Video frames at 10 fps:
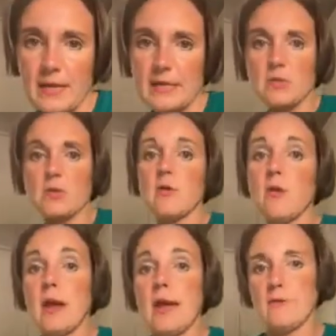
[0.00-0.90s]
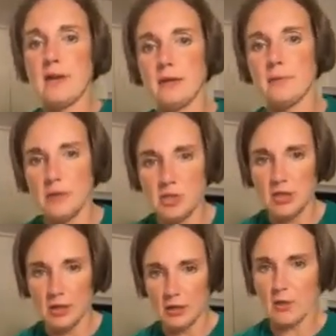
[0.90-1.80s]
base, although I haven't had much
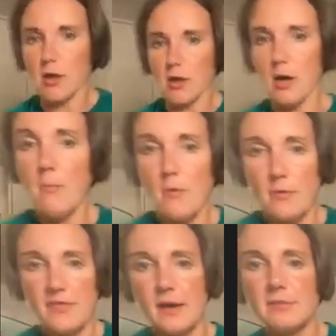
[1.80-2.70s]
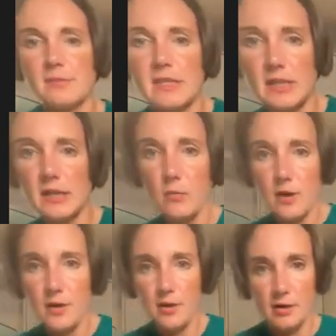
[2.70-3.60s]
luck with that particular
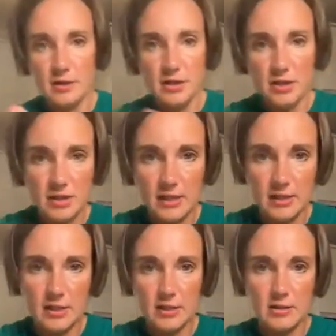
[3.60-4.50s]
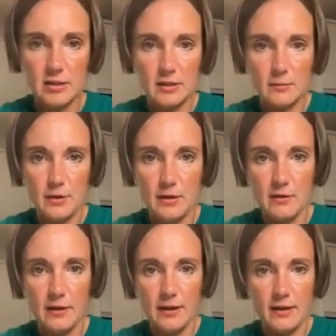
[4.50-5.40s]
one. I just tend to use a little bit of
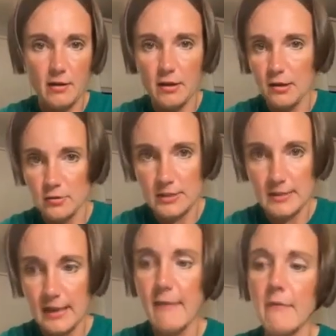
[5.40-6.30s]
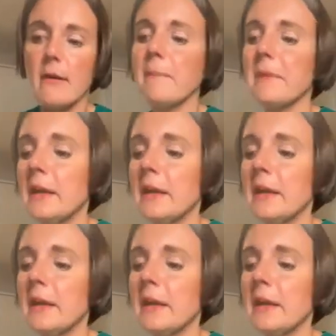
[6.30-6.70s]
like a nylon scourer